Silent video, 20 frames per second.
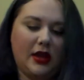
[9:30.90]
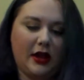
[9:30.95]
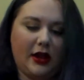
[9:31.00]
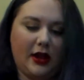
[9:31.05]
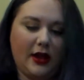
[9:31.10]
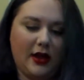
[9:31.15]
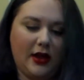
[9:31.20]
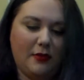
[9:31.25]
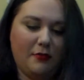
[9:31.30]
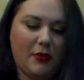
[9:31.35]
And
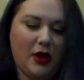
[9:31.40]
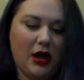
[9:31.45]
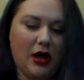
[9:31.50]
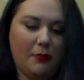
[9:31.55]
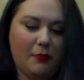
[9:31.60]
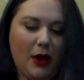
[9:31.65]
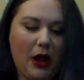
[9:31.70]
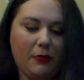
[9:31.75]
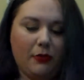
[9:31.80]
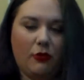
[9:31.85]
I have
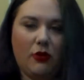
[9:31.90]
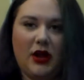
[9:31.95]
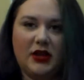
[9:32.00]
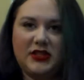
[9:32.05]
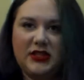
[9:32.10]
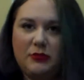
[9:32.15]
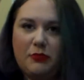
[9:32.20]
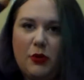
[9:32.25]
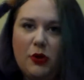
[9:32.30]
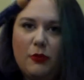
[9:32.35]
my
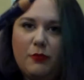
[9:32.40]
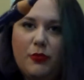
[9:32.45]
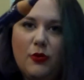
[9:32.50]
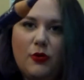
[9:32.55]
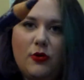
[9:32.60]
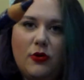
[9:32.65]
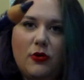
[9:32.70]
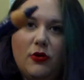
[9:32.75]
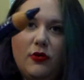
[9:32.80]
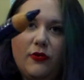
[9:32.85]
paparazzi
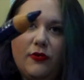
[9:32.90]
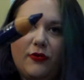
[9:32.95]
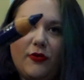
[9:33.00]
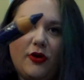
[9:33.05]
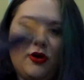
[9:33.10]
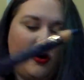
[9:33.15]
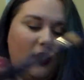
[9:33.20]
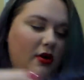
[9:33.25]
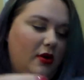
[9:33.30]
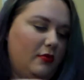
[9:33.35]
purple
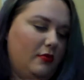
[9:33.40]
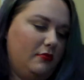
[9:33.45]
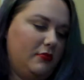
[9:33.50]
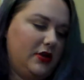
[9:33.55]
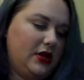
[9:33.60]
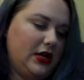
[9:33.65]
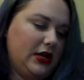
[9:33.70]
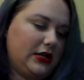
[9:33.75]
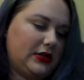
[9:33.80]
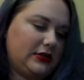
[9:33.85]

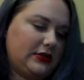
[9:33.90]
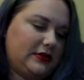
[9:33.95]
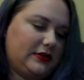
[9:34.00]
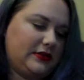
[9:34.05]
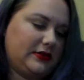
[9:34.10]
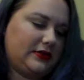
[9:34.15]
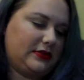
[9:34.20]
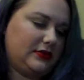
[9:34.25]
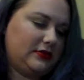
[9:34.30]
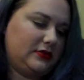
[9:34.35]
from
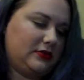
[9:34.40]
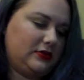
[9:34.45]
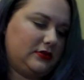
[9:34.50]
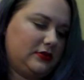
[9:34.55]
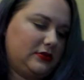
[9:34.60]
NYX.